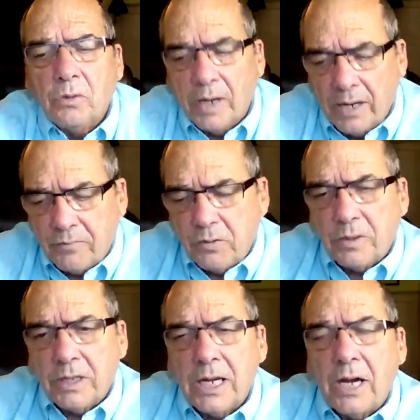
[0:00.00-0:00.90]
You have
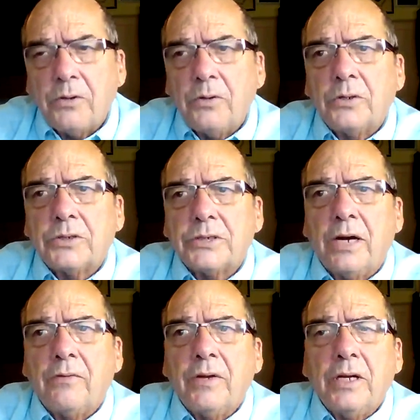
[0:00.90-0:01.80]
to allow
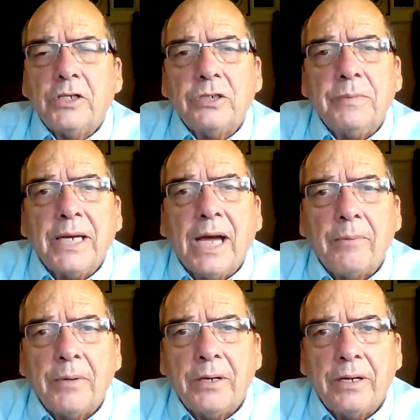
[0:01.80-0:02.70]
yourself to be
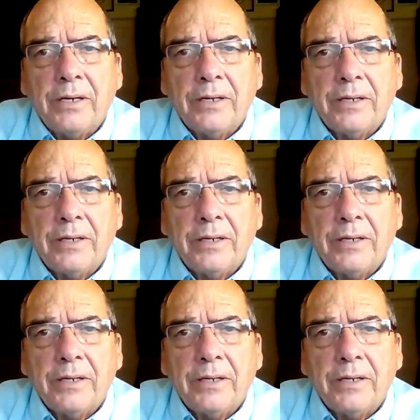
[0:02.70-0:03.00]
happy.